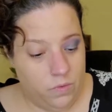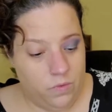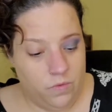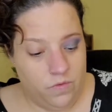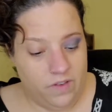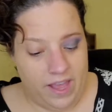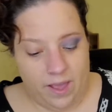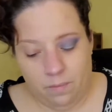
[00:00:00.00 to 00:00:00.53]

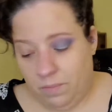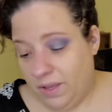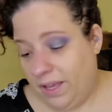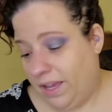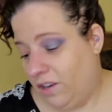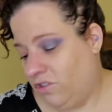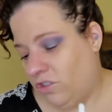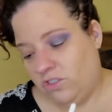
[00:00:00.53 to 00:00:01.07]
Vamp
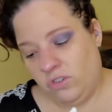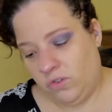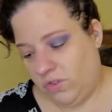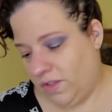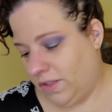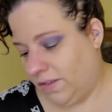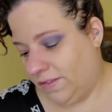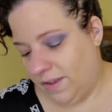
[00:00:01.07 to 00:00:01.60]
again, just
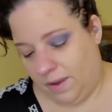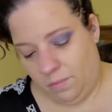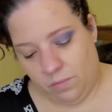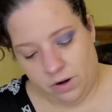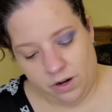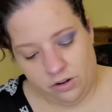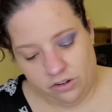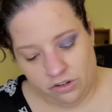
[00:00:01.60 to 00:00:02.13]
using the same
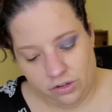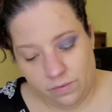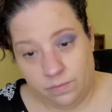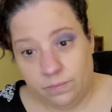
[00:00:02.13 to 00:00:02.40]
brush.